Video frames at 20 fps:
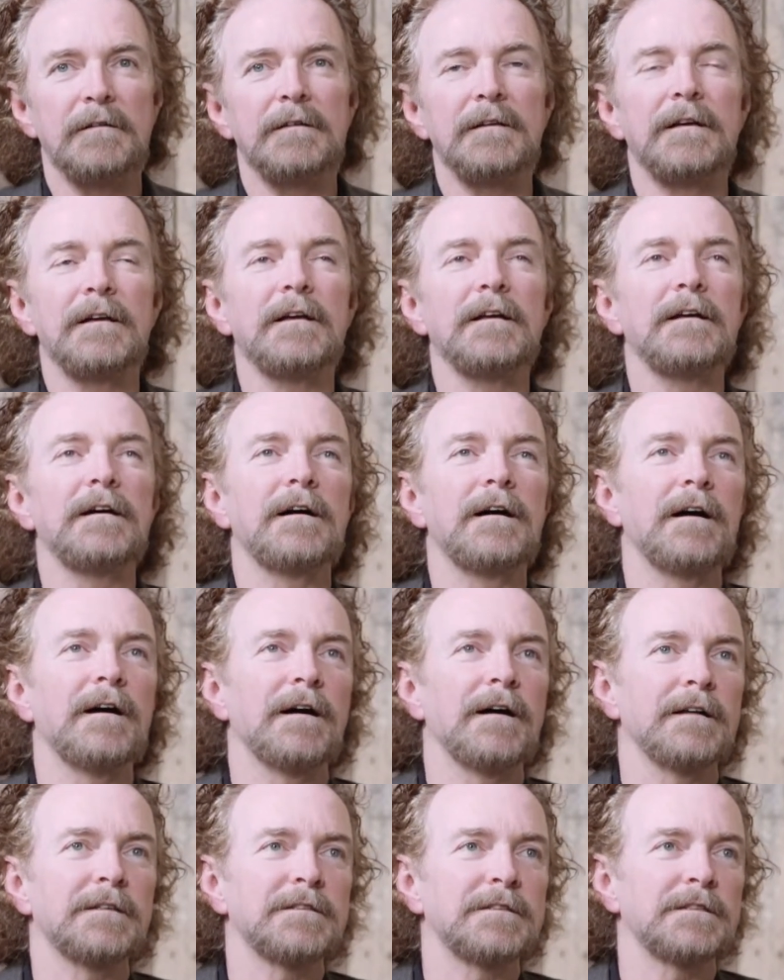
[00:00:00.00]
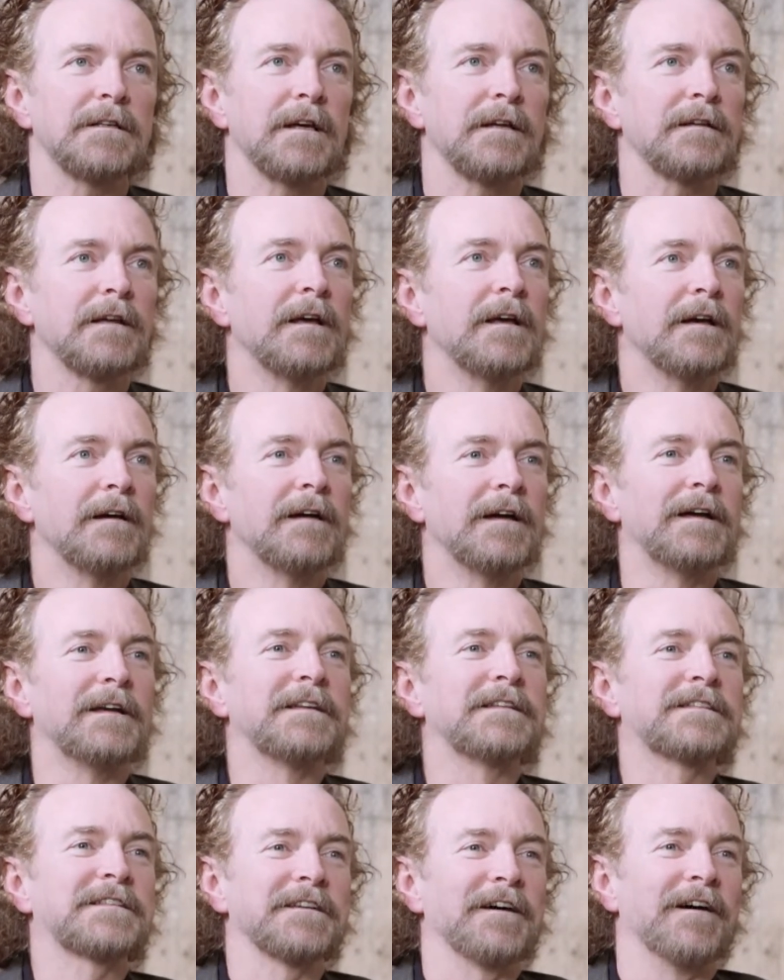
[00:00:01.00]
Oh, shit.
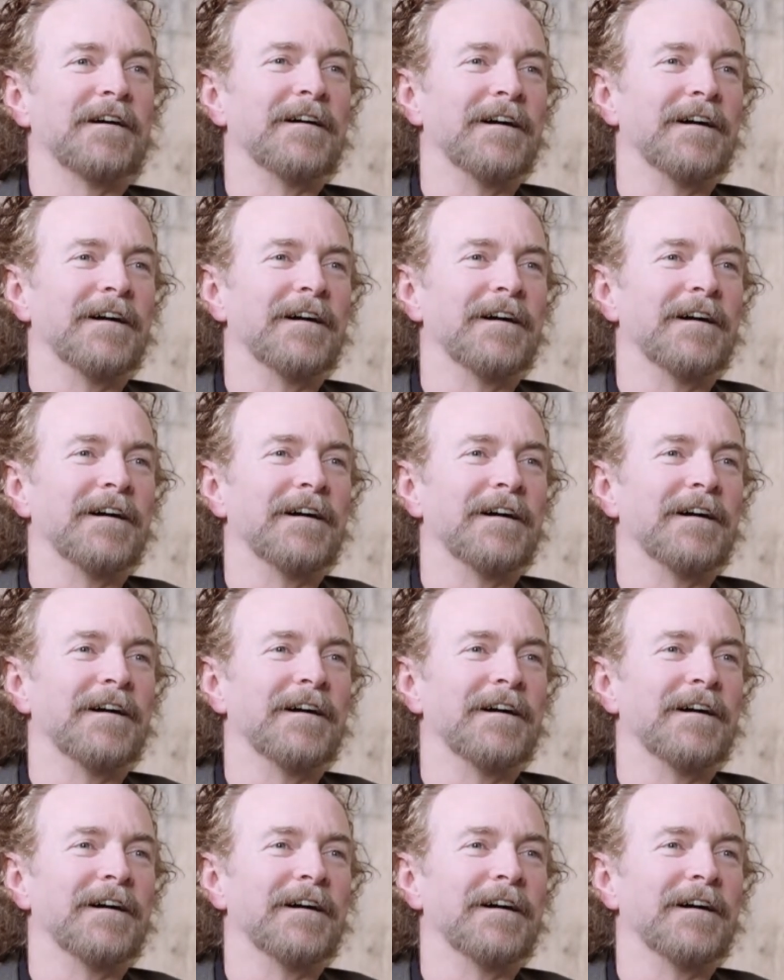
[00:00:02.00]
So,